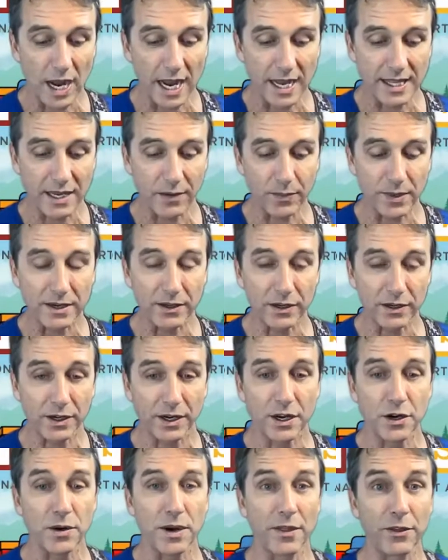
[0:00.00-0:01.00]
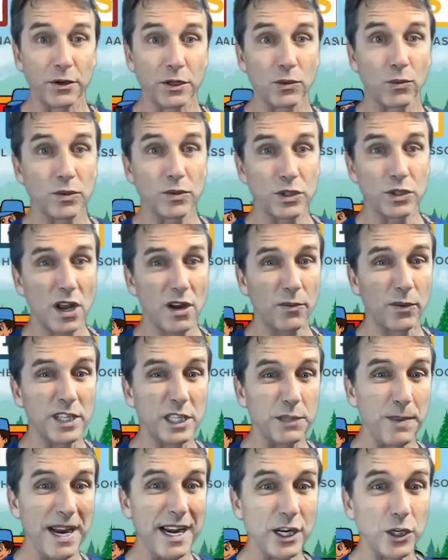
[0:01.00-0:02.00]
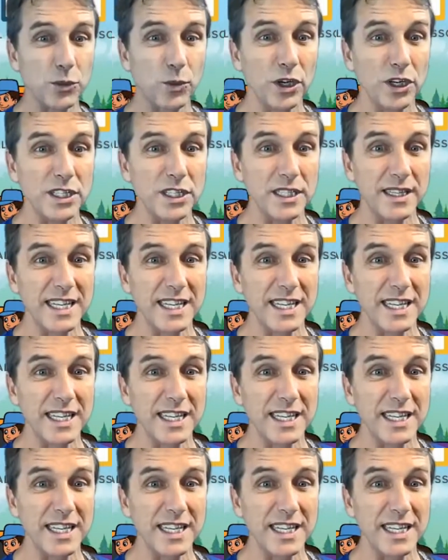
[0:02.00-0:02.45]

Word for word: I think we are going to do another song with Spanish words.